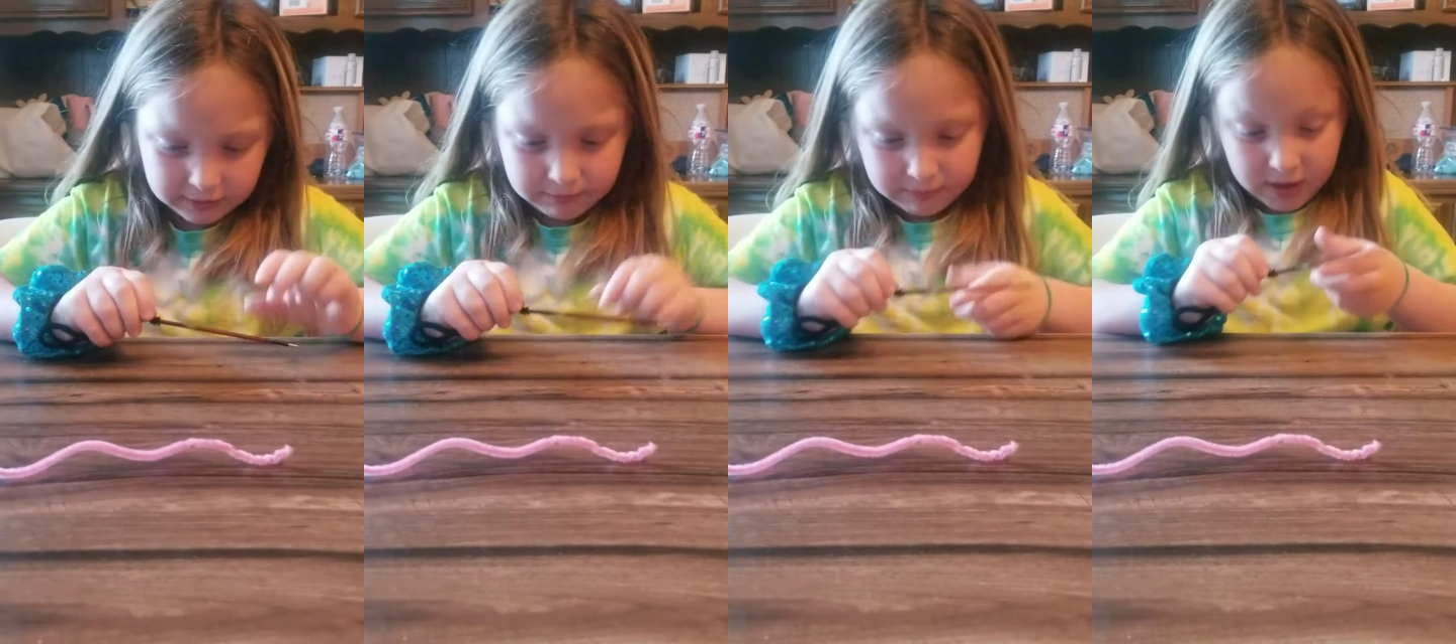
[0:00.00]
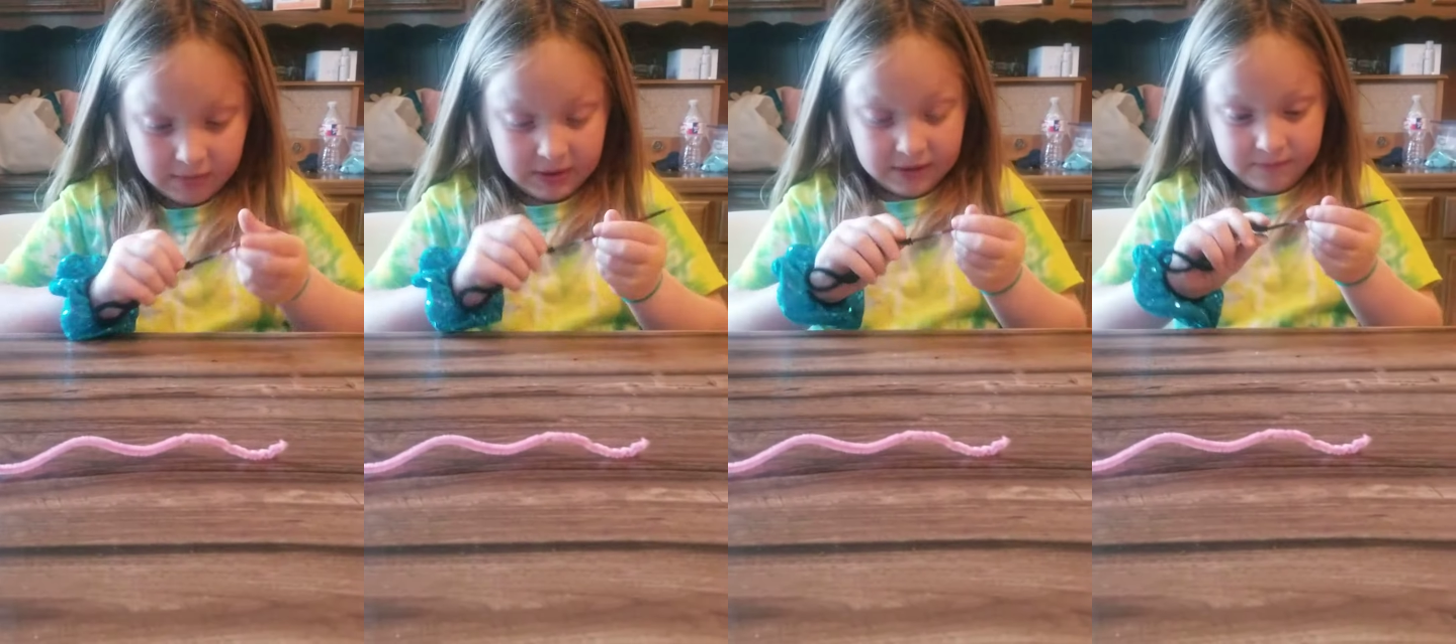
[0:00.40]

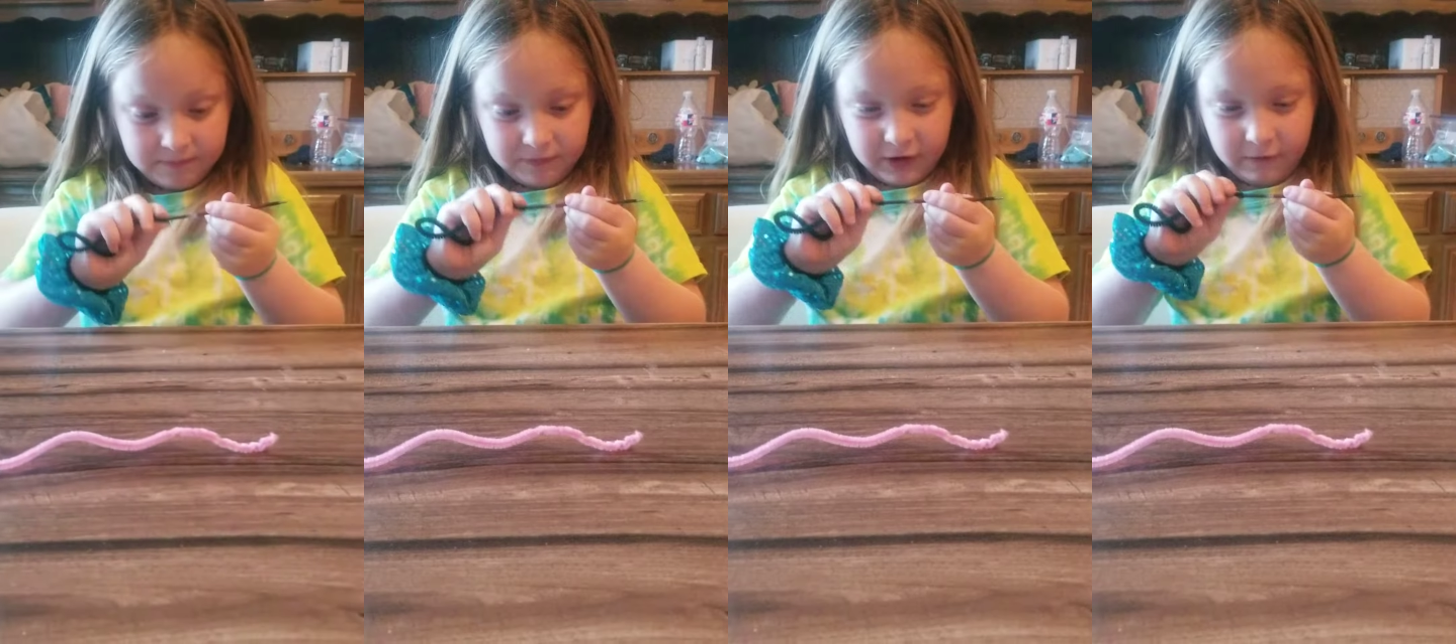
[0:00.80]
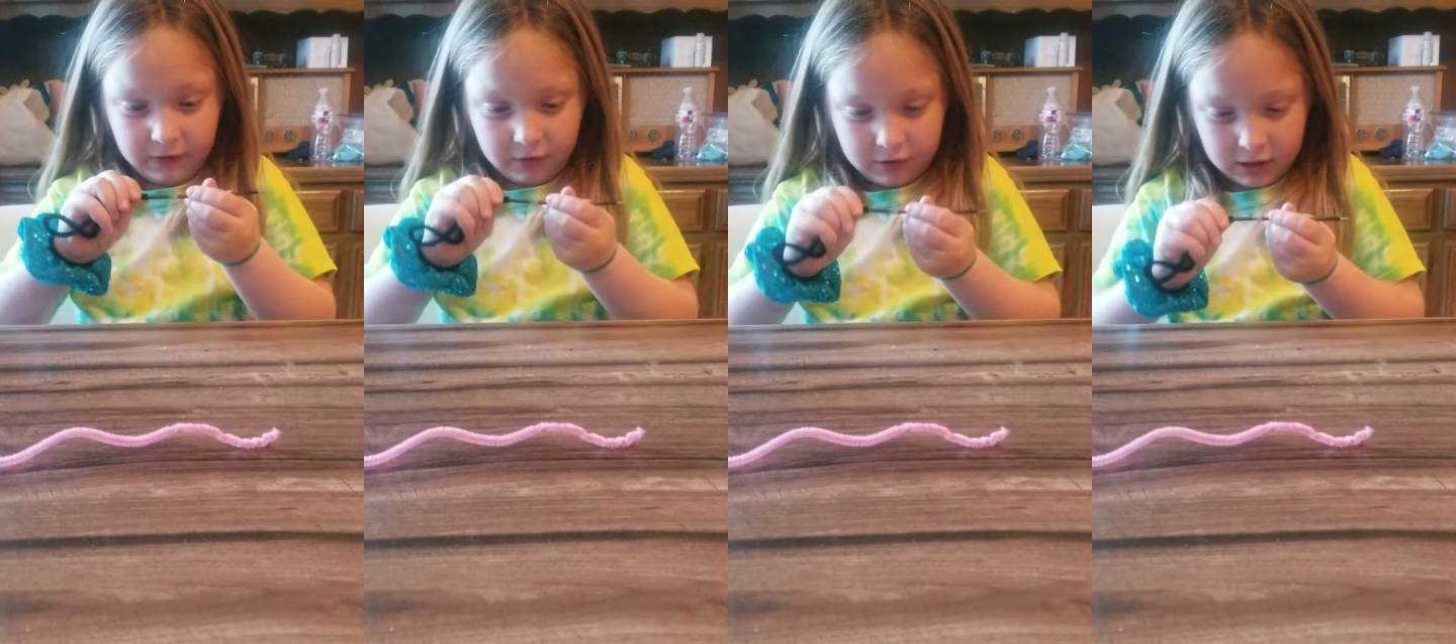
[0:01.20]
Maybe if
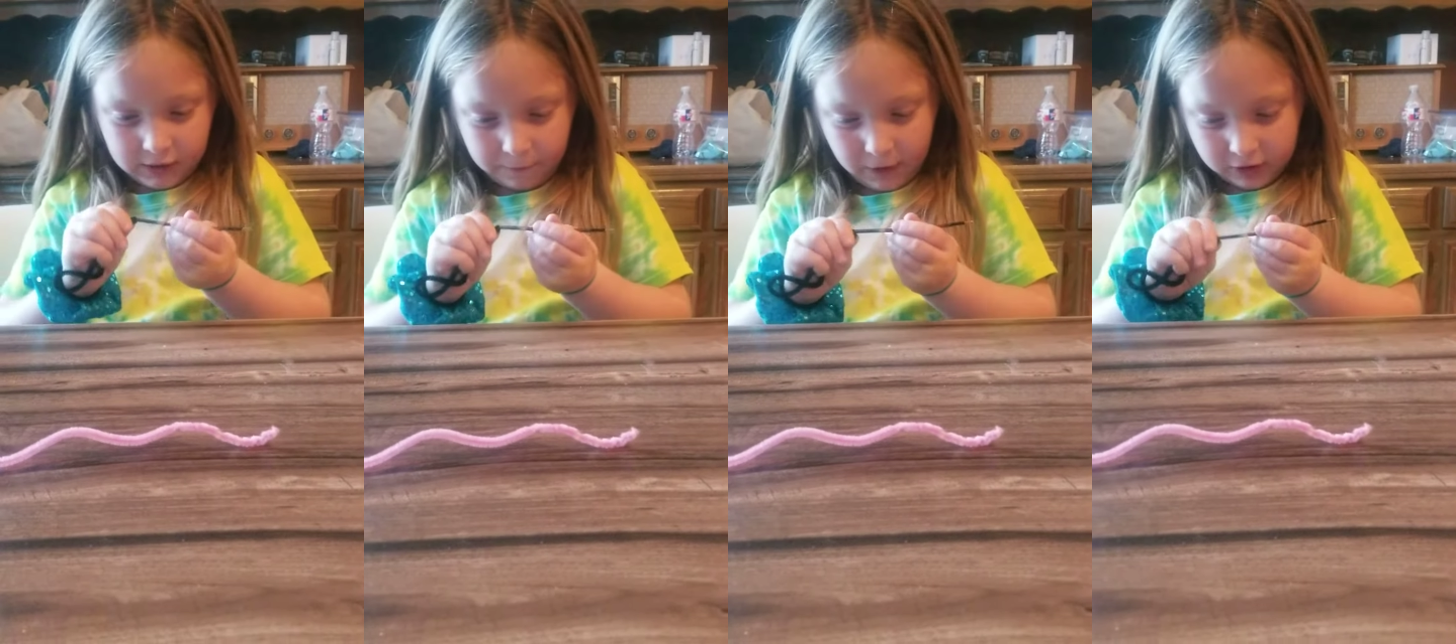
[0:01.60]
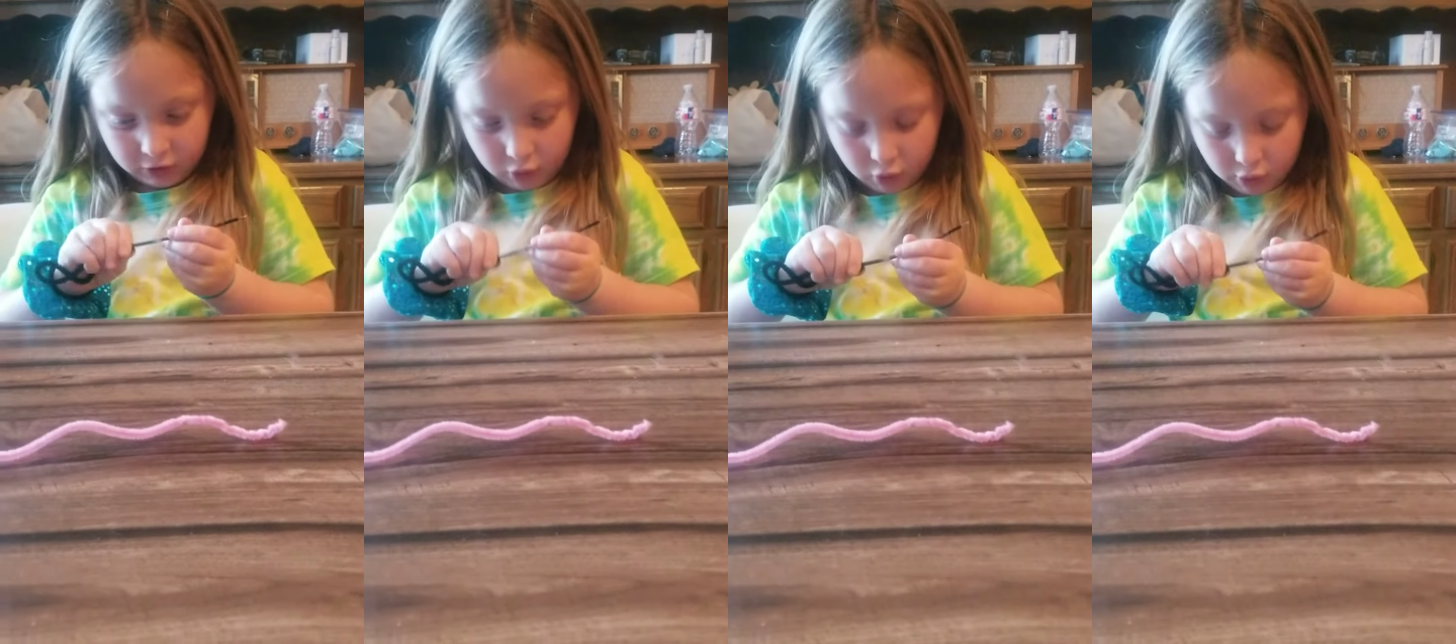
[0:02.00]
you can find a
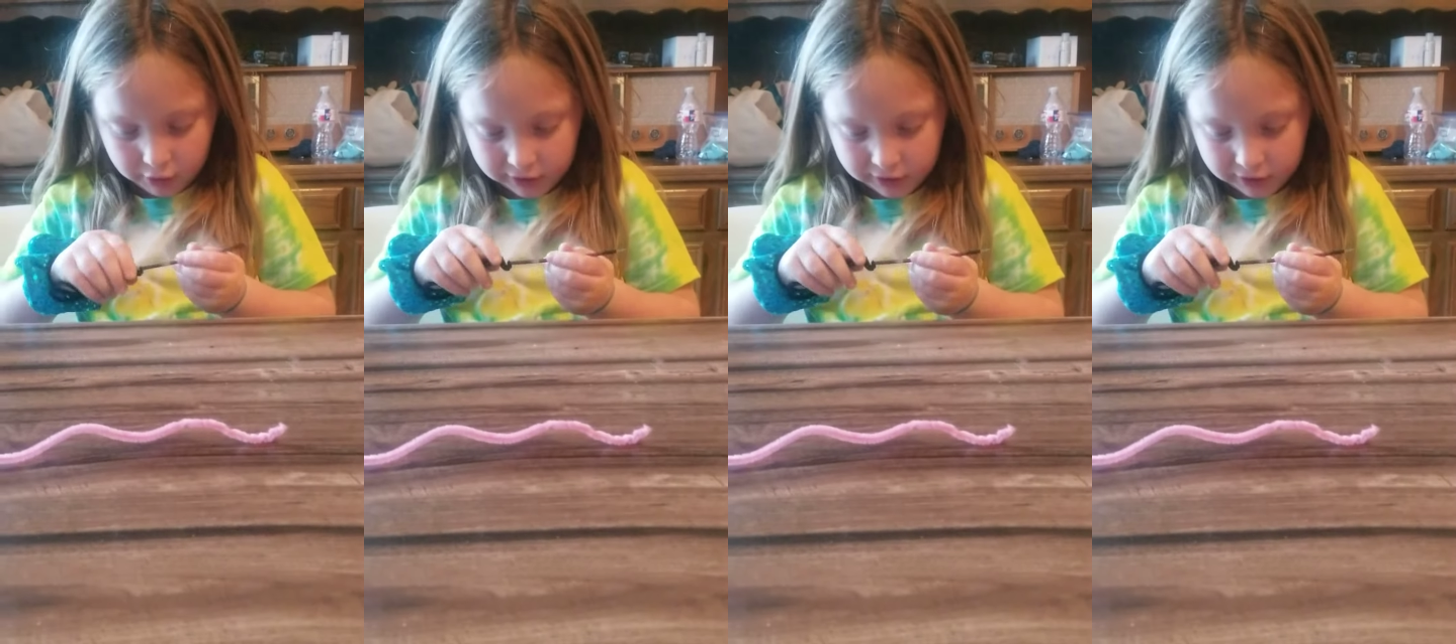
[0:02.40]
hole,